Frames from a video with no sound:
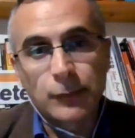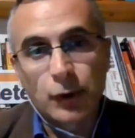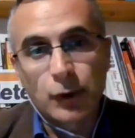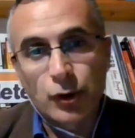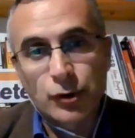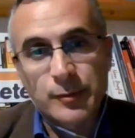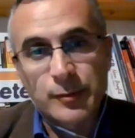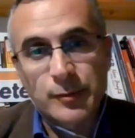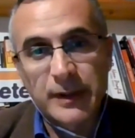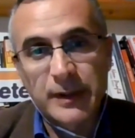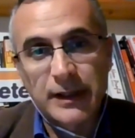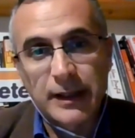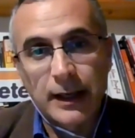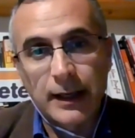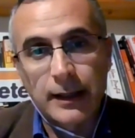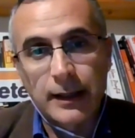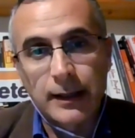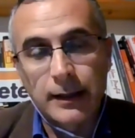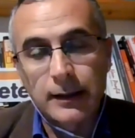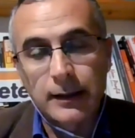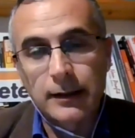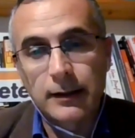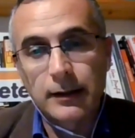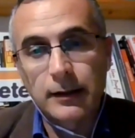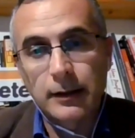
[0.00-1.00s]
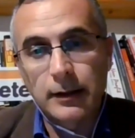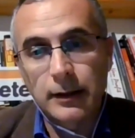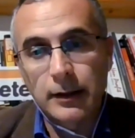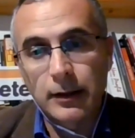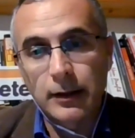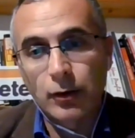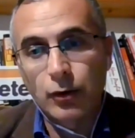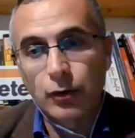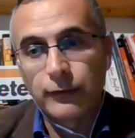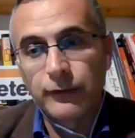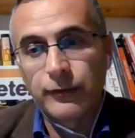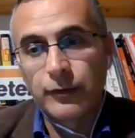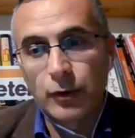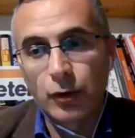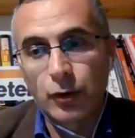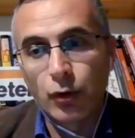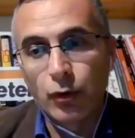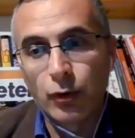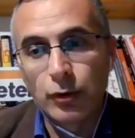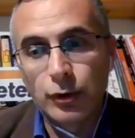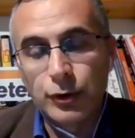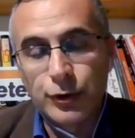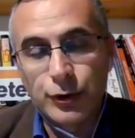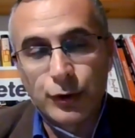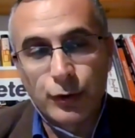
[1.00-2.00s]
hospital of
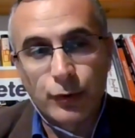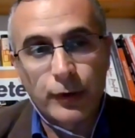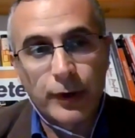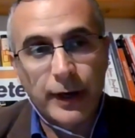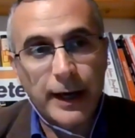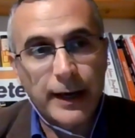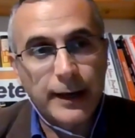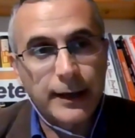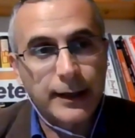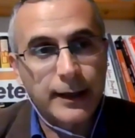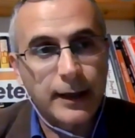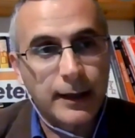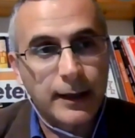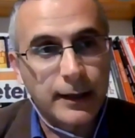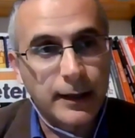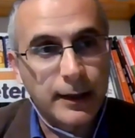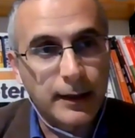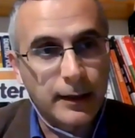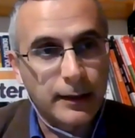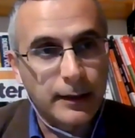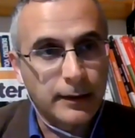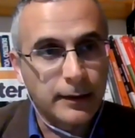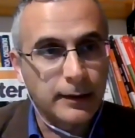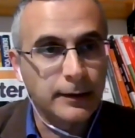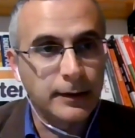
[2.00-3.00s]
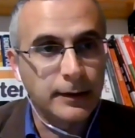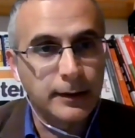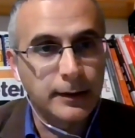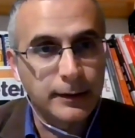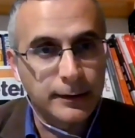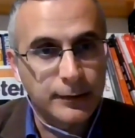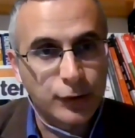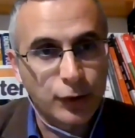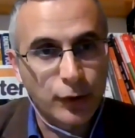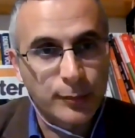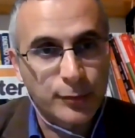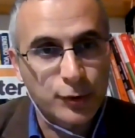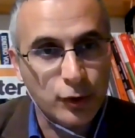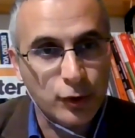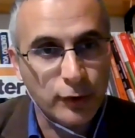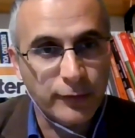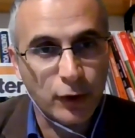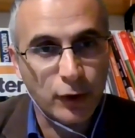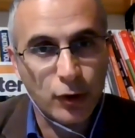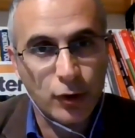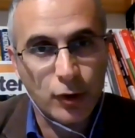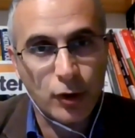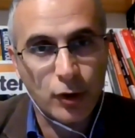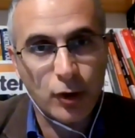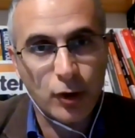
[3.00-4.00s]
all Ukraine in terms
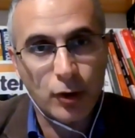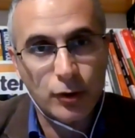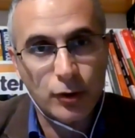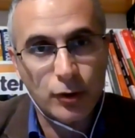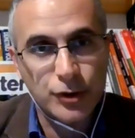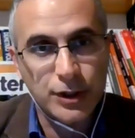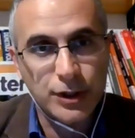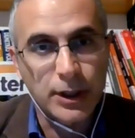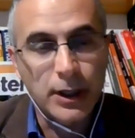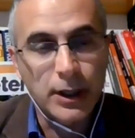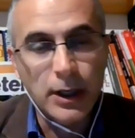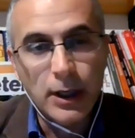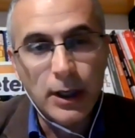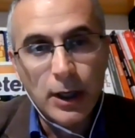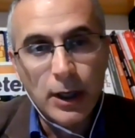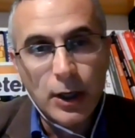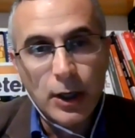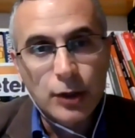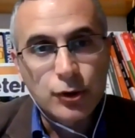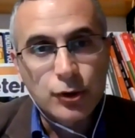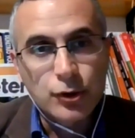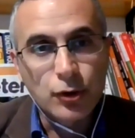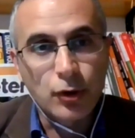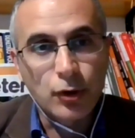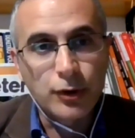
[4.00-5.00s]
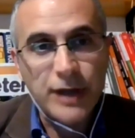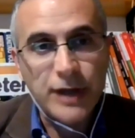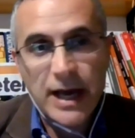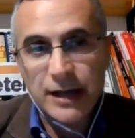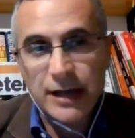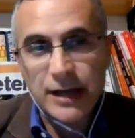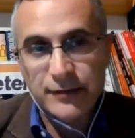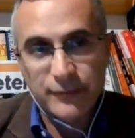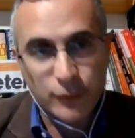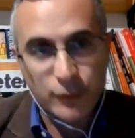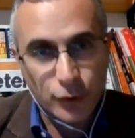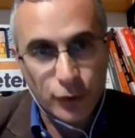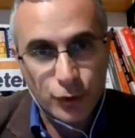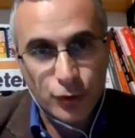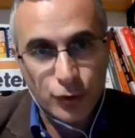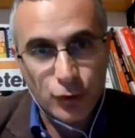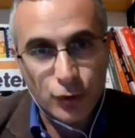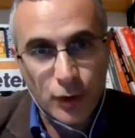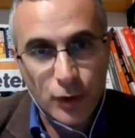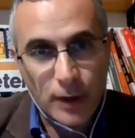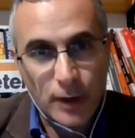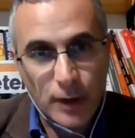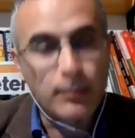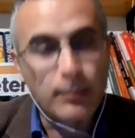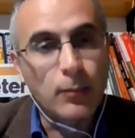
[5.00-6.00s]
of oncology. So yes, for
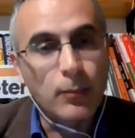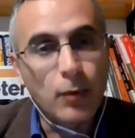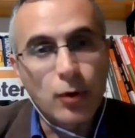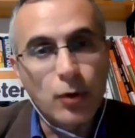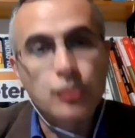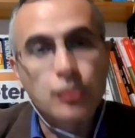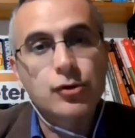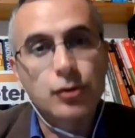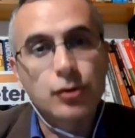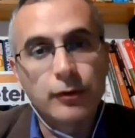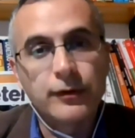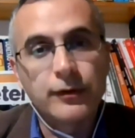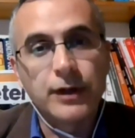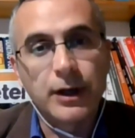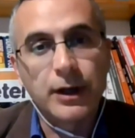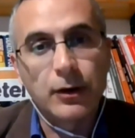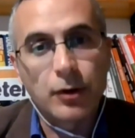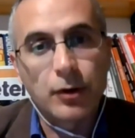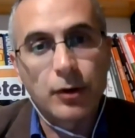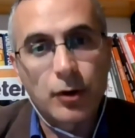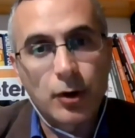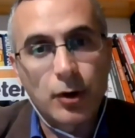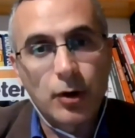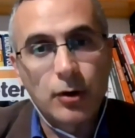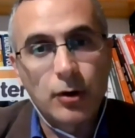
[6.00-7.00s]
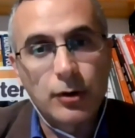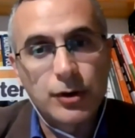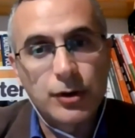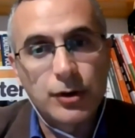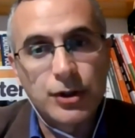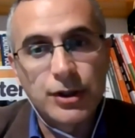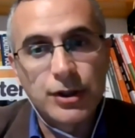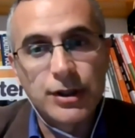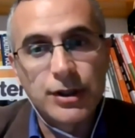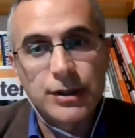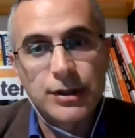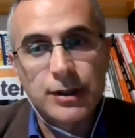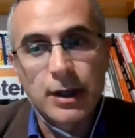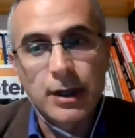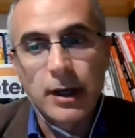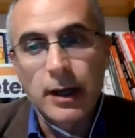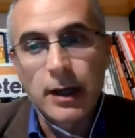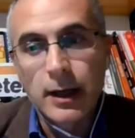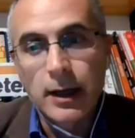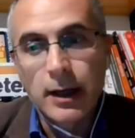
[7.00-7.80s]
sure, most of the oncology